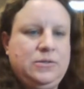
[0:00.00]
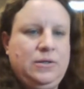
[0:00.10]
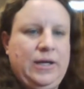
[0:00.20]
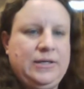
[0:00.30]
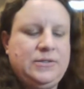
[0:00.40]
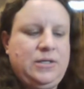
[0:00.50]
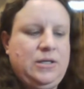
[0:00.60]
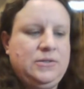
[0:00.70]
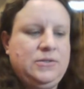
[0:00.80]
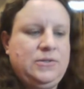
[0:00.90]
ST
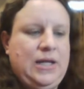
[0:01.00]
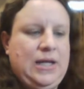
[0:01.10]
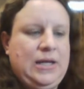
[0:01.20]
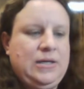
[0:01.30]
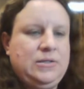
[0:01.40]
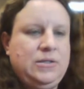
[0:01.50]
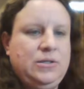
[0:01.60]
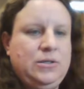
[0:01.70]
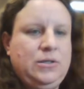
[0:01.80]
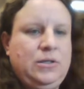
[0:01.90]
is stained.
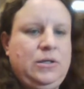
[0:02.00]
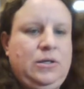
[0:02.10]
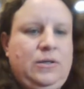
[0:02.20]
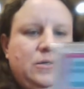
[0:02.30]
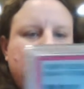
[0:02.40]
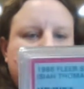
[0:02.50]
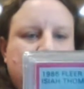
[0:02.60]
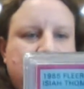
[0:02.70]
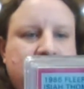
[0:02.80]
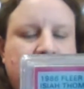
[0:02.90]
This one's
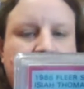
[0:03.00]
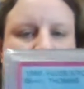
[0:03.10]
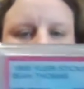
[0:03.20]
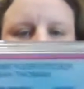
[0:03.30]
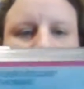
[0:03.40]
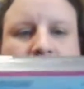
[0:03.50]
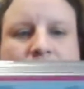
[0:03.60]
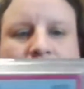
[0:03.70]
ST as well.